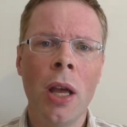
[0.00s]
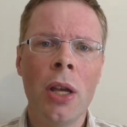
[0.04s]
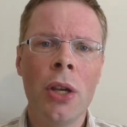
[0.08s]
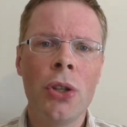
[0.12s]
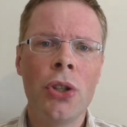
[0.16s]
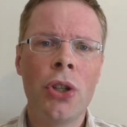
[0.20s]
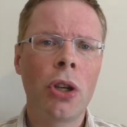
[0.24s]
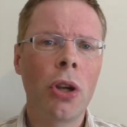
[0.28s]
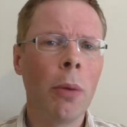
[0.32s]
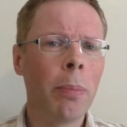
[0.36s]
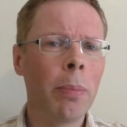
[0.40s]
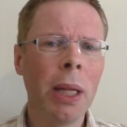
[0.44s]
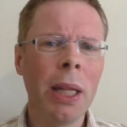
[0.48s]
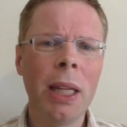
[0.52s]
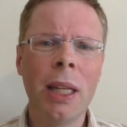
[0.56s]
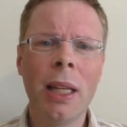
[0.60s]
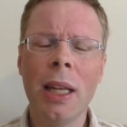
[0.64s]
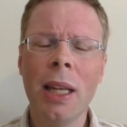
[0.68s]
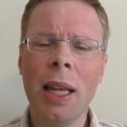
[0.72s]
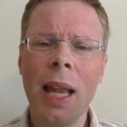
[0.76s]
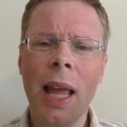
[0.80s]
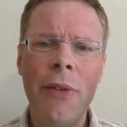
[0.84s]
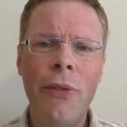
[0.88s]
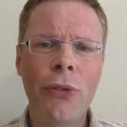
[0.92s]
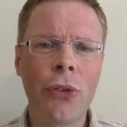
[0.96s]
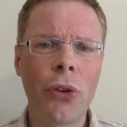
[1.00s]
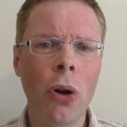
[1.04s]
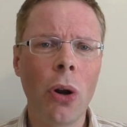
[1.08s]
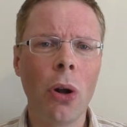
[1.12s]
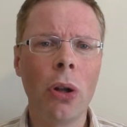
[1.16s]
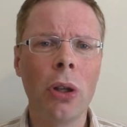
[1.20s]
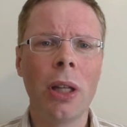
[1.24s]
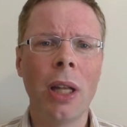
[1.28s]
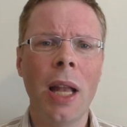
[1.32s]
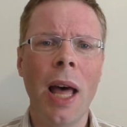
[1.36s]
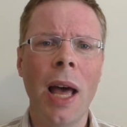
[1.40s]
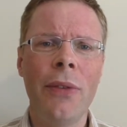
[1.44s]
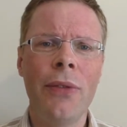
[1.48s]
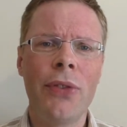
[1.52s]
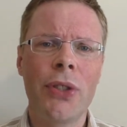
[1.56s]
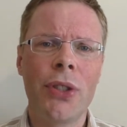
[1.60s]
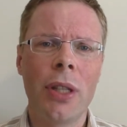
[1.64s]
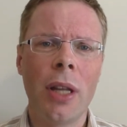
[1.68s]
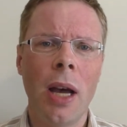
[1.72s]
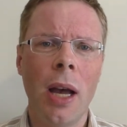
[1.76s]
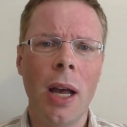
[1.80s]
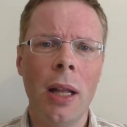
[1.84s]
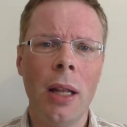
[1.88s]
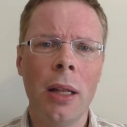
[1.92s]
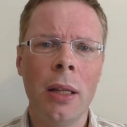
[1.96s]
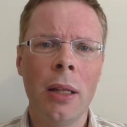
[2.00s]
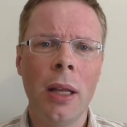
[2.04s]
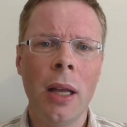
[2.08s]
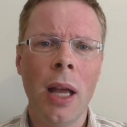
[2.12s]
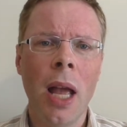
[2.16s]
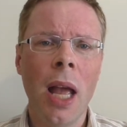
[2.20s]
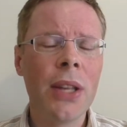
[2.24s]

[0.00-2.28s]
She completely left her old lifestyle.